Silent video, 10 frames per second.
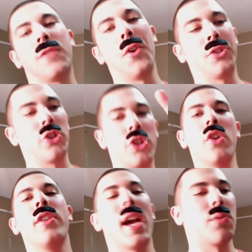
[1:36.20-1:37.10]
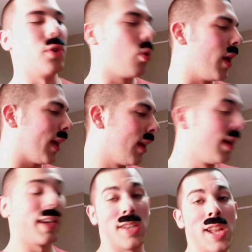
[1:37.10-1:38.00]
this filter, show you guys real quick,
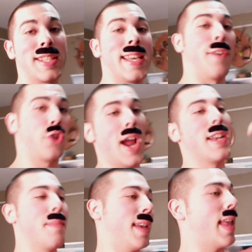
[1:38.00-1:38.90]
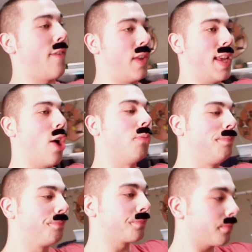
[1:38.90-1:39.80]
because honestly, I've tried to make that video
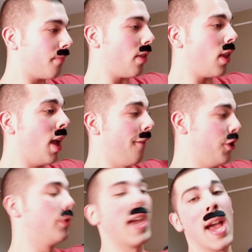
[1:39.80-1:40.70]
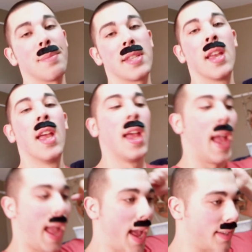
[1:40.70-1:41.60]
a few times,
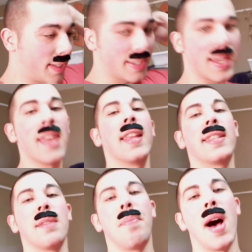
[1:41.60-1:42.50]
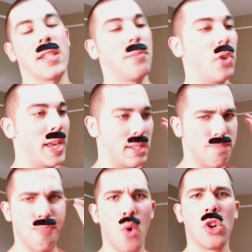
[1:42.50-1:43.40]
and to say that it's impossible
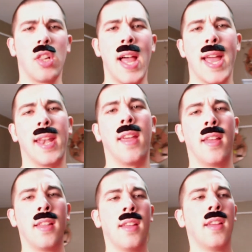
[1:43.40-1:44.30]
is borderline.